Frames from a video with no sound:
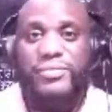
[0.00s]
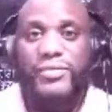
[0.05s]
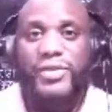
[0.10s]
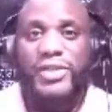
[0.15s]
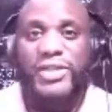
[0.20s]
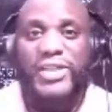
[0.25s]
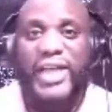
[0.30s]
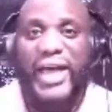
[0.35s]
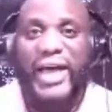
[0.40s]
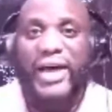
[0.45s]

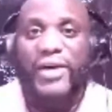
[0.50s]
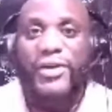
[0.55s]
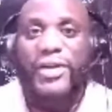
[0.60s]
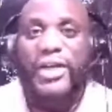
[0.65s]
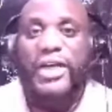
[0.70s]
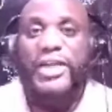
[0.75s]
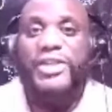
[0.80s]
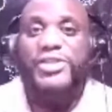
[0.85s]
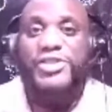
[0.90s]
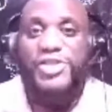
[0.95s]
Now,
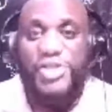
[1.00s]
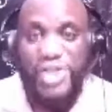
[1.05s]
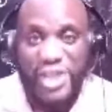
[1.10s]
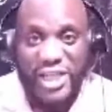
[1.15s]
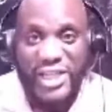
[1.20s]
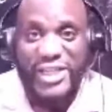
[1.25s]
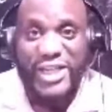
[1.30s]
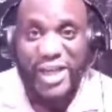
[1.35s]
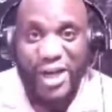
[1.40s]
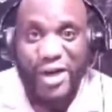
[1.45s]

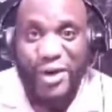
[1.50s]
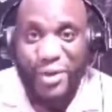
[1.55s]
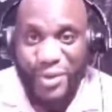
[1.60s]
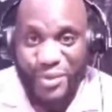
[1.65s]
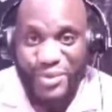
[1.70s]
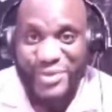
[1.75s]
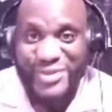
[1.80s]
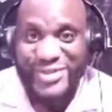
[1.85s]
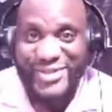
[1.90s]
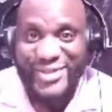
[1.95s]
she
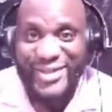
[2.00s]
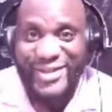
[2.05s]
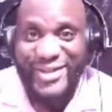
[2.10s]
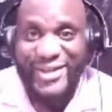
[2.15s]
knows